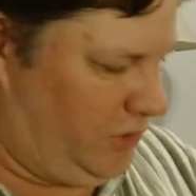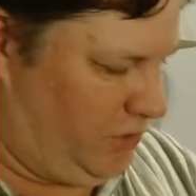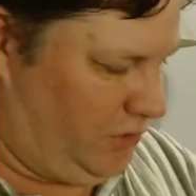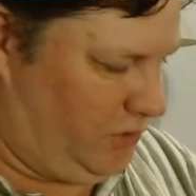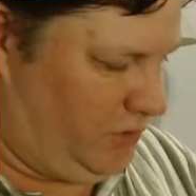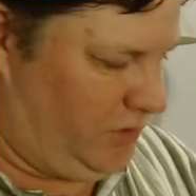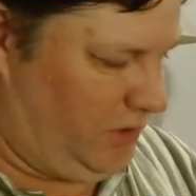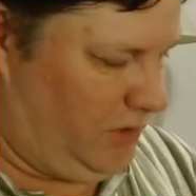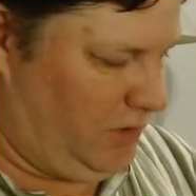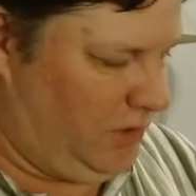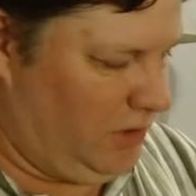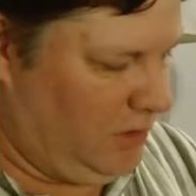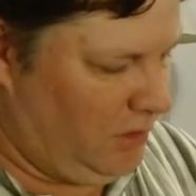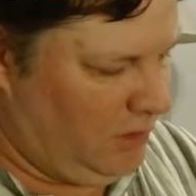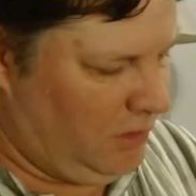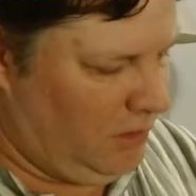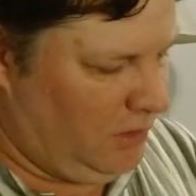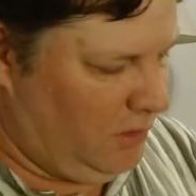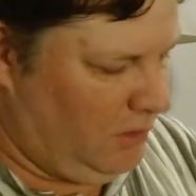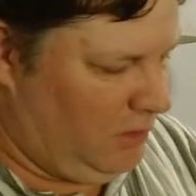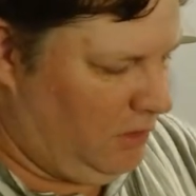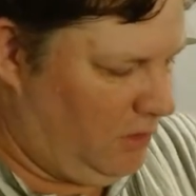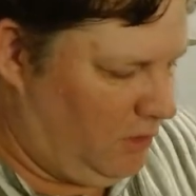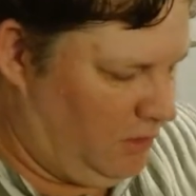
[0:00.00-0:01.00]
is
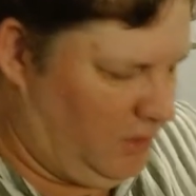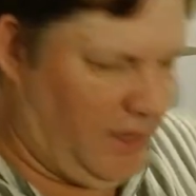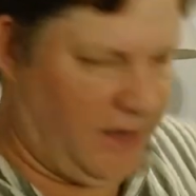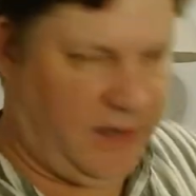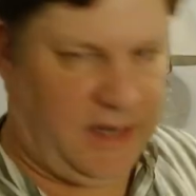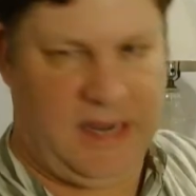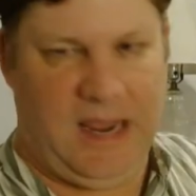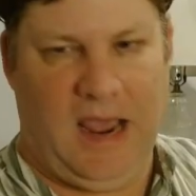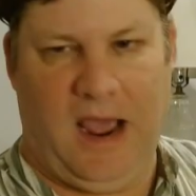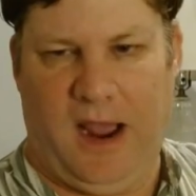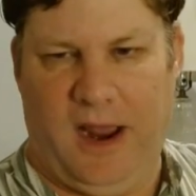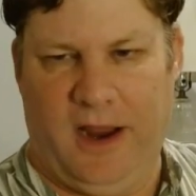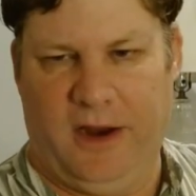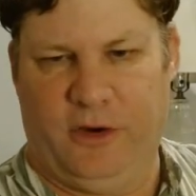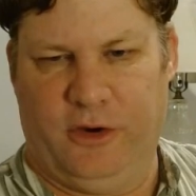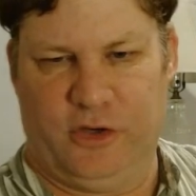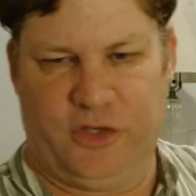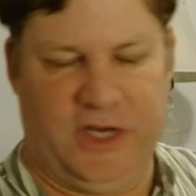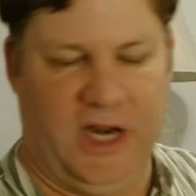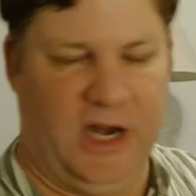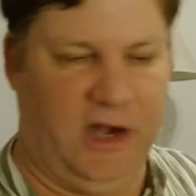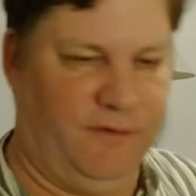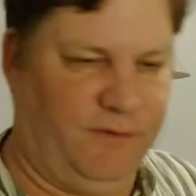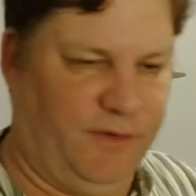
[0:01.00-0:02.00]
like, yeah, I
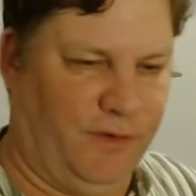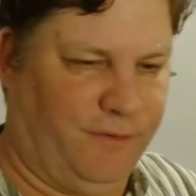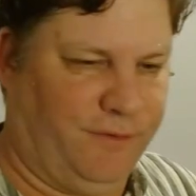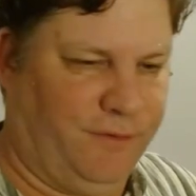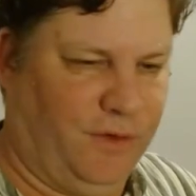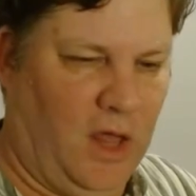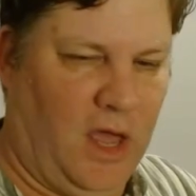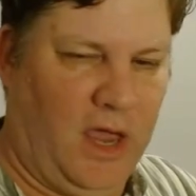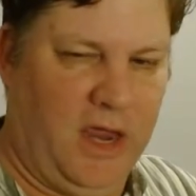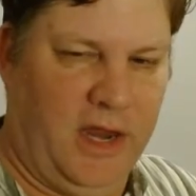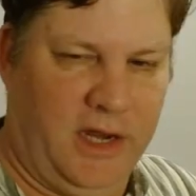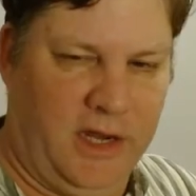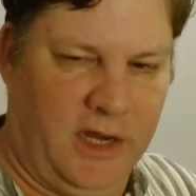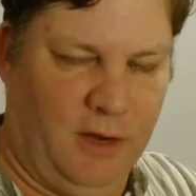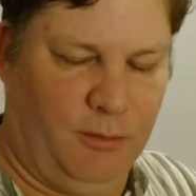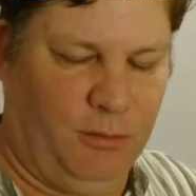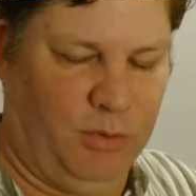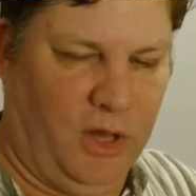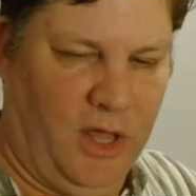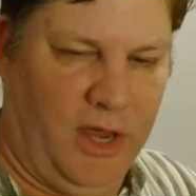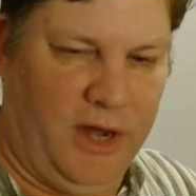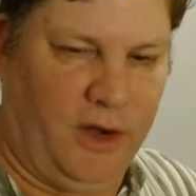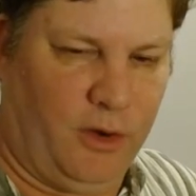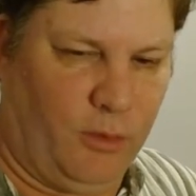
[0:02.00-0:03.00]
understand if you're flying in a
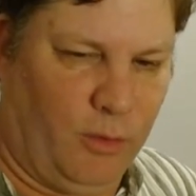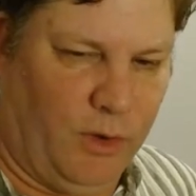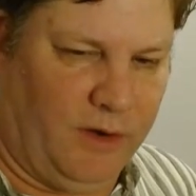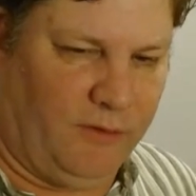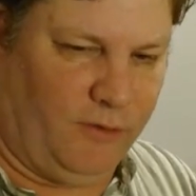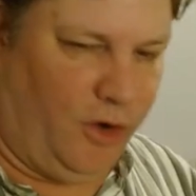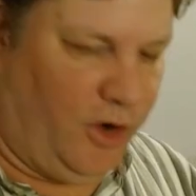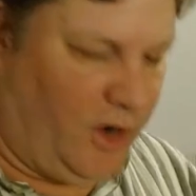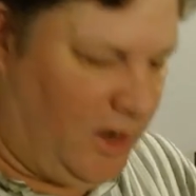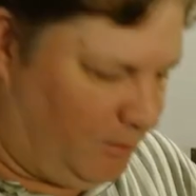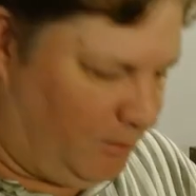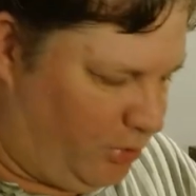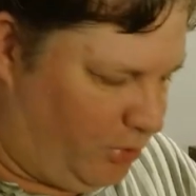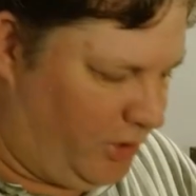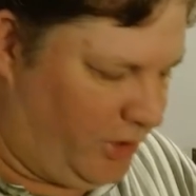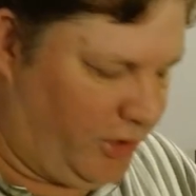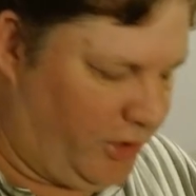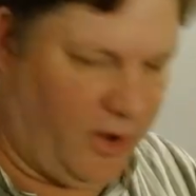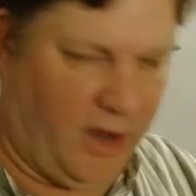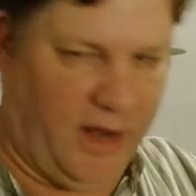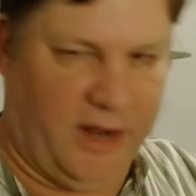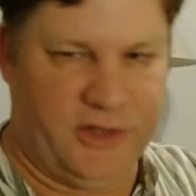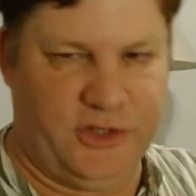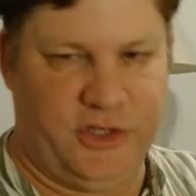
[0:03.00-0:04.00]
plane or whatever, you're not
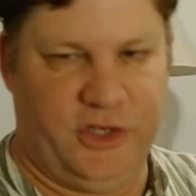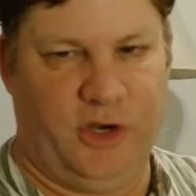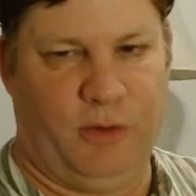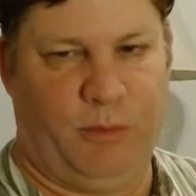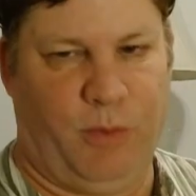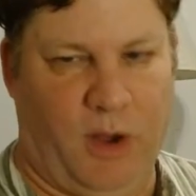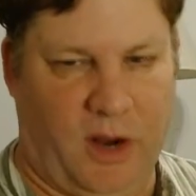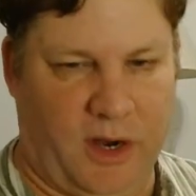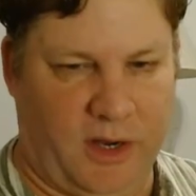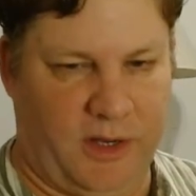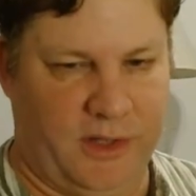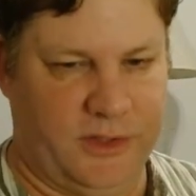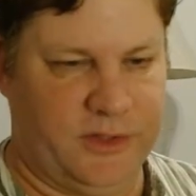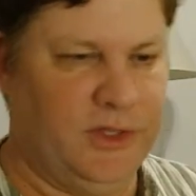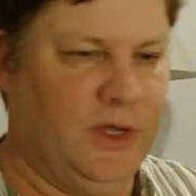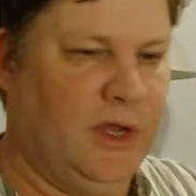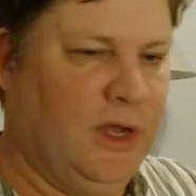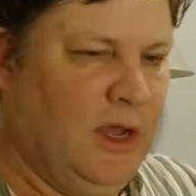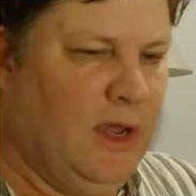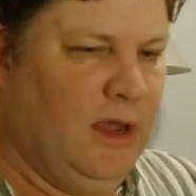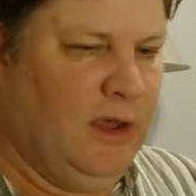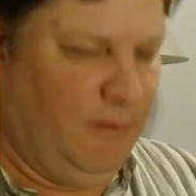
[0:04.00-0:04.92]
putting your hands in your pockets.